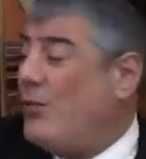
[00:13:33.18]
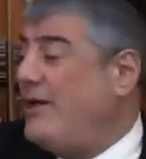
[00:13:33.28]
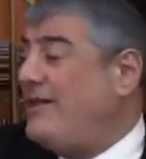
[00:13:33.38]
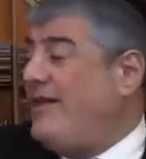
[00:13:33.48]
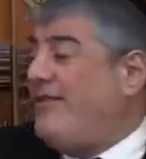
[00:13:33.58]

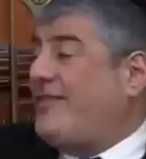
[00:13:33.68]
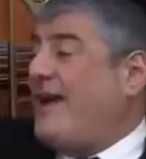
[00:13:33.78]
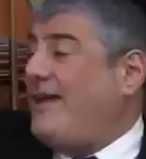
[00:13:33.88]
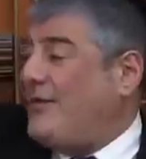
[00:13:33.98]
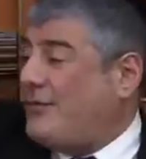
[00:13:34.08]
with this
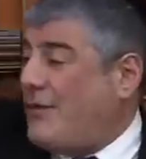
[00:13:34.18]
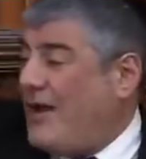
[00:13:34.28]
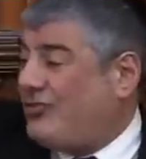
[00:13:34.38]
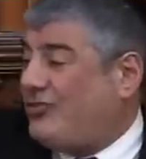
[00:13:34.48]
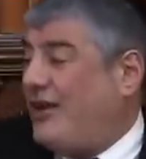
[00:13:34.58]
kind of
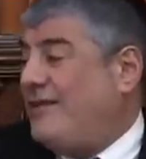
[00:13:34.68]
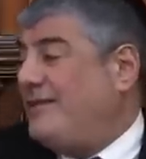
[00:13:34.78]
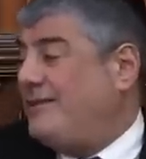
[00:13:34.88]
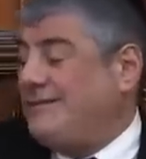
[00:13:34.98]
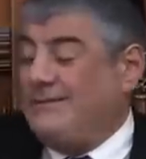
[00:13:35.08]

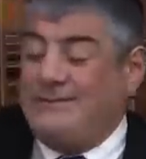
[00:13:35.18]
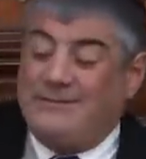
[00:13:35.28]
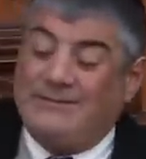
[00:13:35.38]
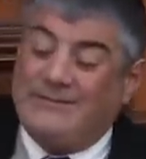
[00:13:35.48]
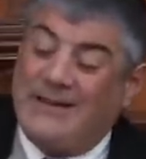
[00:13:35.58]
question?
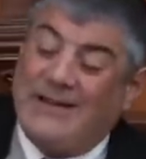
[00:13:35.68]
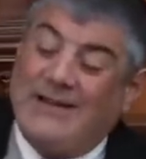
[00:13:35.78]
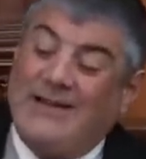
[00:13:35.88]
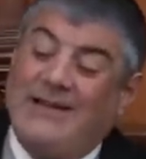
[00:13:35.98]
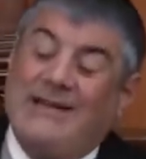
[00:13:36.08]

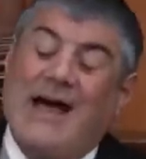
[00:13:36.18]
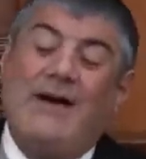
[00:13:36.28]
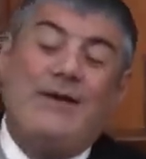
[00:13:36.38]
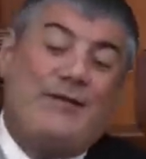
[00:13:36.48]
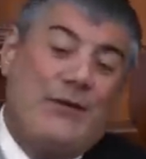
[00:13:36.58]

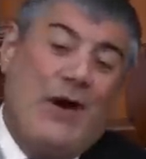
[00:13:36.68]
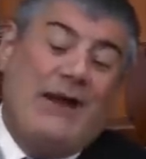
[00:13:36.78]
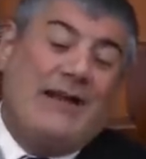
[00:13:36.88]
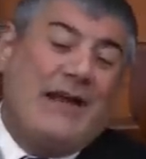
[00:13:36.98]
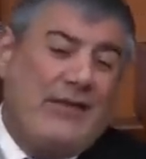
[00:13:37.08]
Now, if you
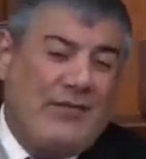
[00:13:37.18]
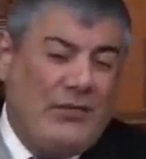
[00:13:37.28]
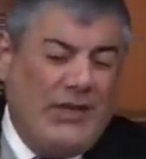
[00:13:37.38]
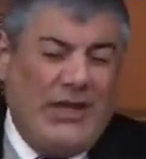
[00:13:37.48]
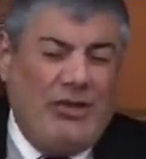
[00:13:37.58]
are the
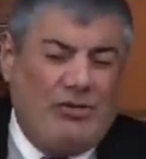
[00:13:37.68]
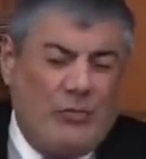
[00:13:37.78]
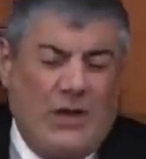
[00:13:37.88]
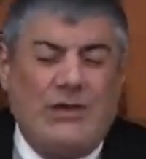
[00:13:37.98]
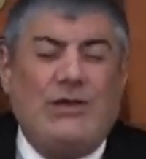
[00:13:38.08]
Chazon
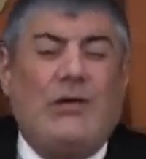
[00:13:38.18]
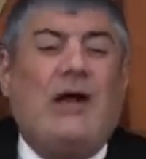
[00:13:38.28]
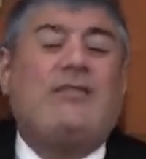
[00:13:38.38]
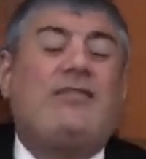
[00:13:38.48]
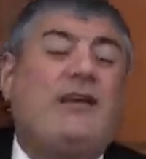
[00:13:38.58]
Ish, what do you
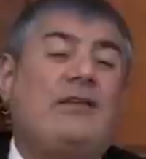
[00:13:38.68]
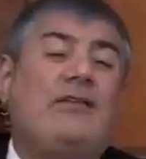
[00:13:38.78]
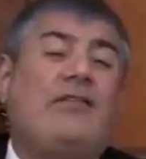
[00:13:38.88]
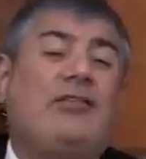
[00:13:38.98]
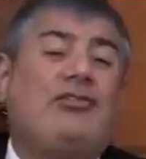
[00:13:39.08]
answer
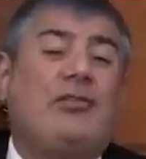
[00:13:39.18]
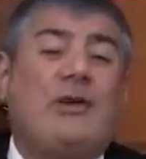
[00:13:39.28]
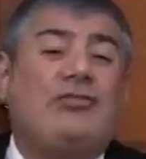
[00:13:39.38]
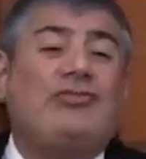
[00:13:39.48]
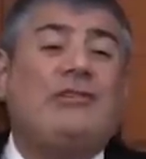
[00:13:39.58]
to such a
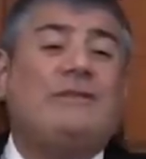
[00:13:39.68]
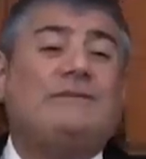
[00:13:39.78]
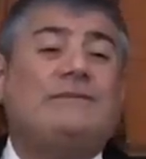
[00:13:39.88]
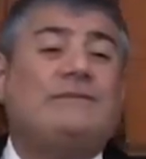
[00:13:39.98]
question?